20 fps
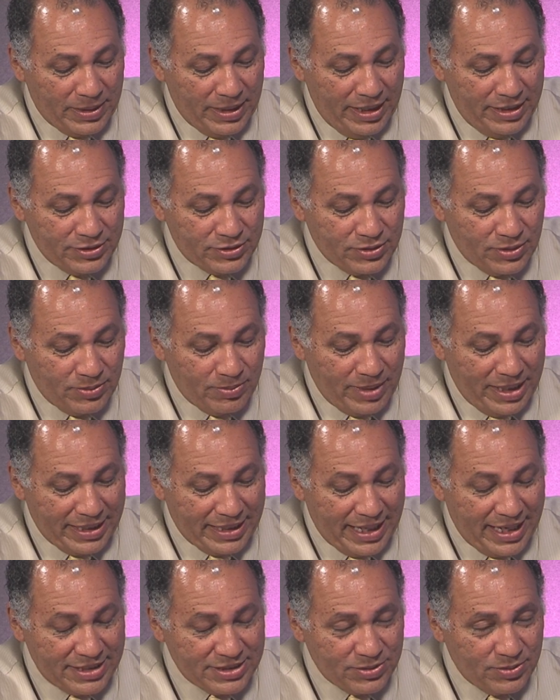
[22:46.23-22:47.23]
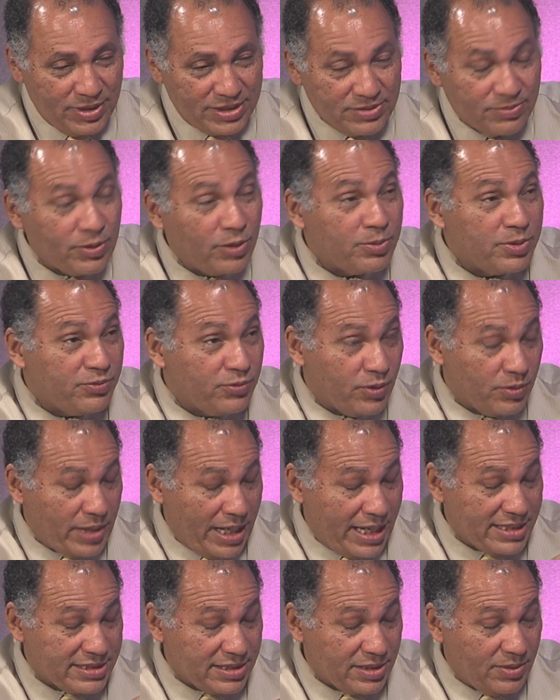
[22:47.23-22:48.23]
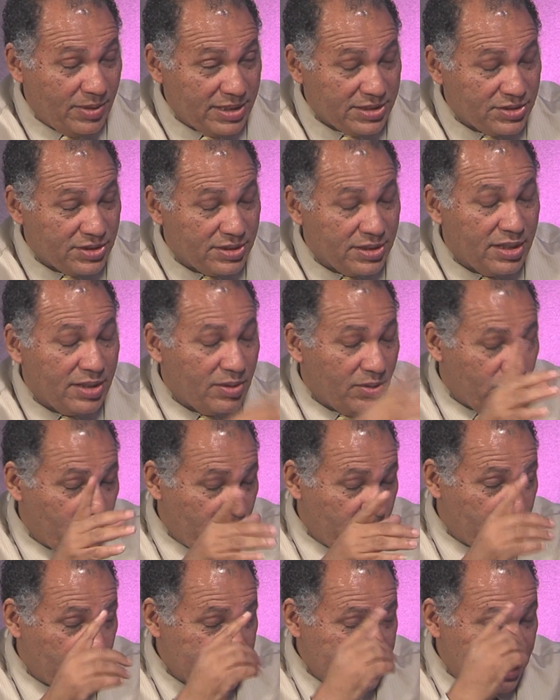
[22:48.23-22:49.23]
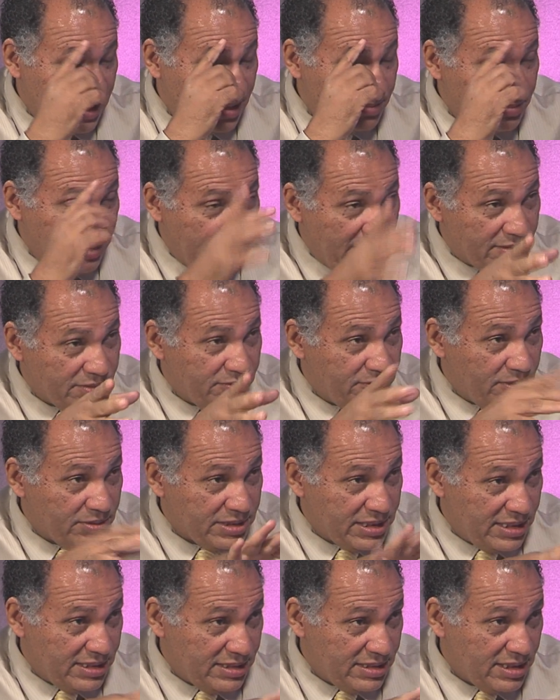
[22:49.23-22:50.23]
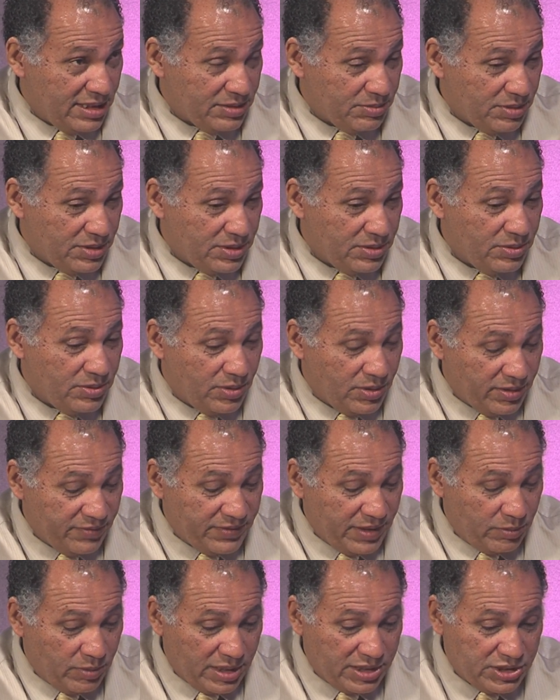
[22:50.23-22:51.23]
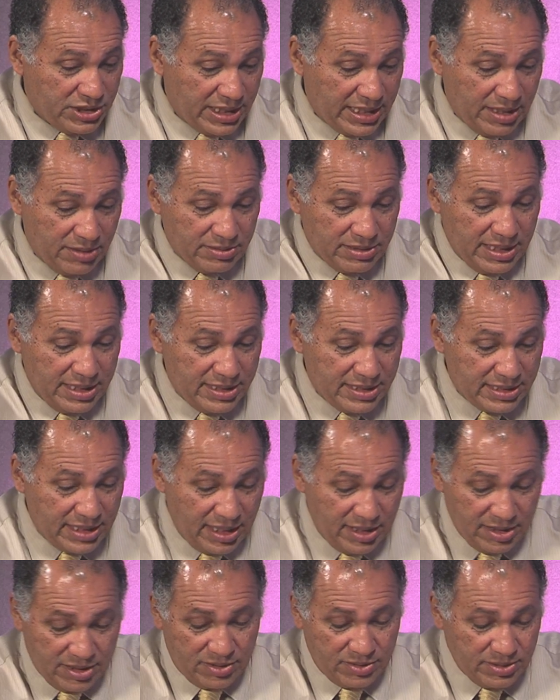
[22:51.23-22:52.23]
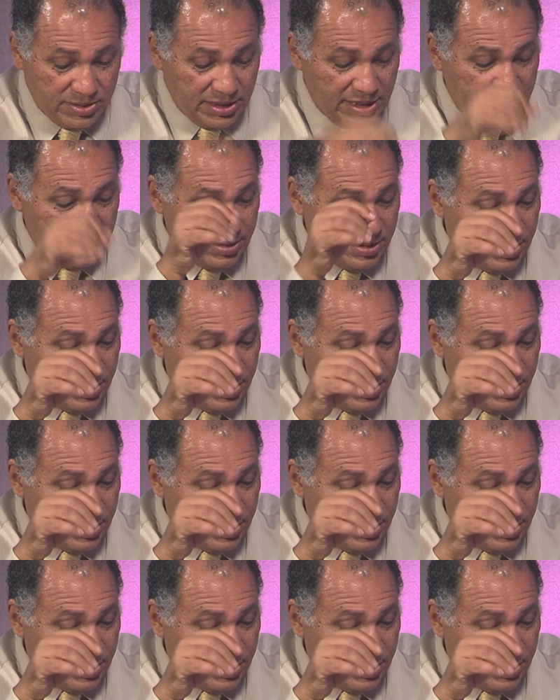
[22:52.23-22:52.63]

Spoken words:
And so my last question, well, before I ask the question, one more time, how do folks get in touch with you, or if they want to check out Lady Skyhawk or Lady?